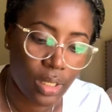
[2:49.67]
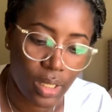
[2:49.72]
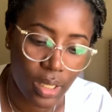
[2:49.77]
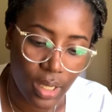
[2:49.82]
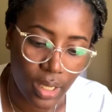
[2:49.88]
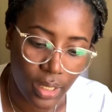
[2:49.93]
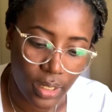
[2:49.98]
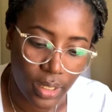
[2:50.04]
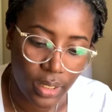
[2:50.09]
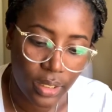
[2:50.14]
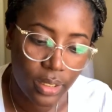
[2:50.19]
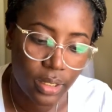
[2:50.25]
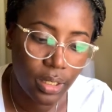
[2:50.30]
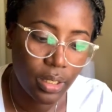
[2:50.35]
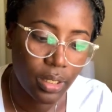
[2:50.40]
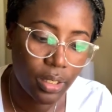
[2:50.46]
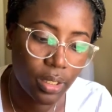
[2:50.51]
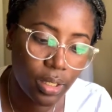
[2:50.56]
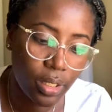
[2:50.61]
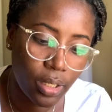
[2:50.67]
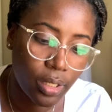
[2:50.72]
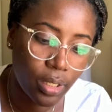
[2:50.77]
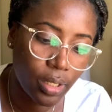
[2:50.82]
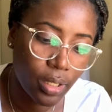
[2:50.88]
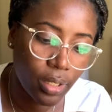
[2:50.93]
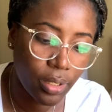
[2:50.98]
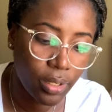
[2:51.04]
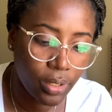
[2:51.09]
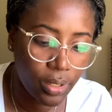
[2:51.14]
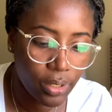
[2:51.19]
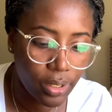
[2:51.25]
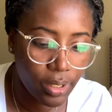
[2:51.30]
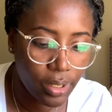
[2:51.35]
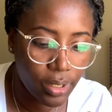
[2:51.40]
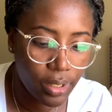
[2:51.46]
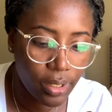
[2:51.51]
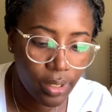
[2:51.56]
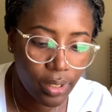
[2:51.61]
And it's in the
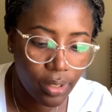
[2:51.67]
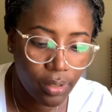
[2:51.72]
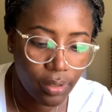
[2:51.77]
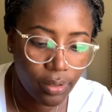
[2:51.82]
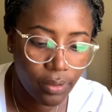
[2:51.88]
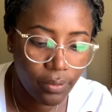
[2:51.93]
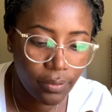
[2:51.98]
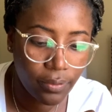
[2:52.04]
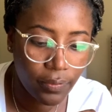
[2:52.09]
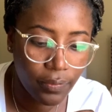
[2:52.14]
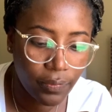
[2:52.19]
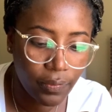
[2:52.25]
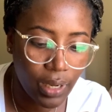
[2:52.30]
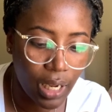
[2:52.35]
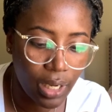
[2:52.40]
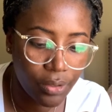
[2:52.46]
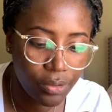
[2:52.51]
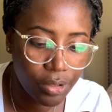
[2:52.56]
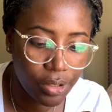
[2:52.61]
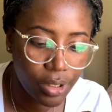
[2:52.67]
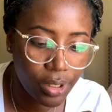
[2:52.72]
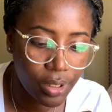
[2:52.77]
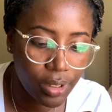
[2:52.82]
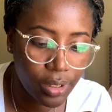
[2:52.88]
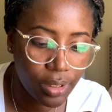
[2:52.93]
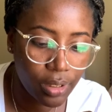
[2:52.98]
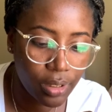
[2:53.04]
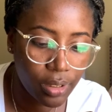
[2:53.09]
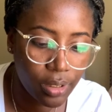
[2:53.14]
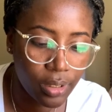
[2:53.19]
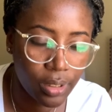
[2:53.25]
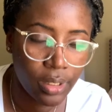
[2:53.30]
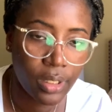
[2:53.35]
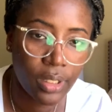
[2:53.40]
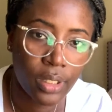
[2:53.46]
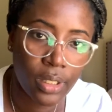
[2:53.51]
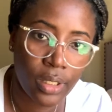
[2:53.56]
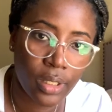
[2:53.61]
color Founder
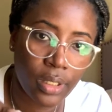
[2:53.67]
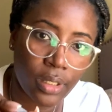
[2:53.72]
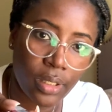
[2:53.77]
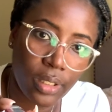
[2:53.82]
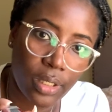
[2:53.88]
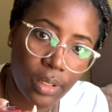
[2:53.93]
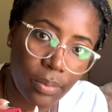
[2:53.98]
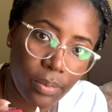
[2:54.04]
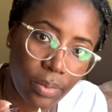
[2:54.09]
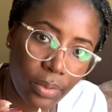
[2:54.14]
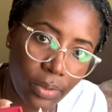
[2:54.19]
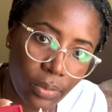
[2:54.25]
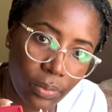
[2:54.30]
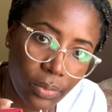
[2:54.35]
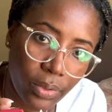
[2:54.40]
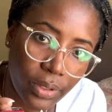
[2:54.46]
number 115.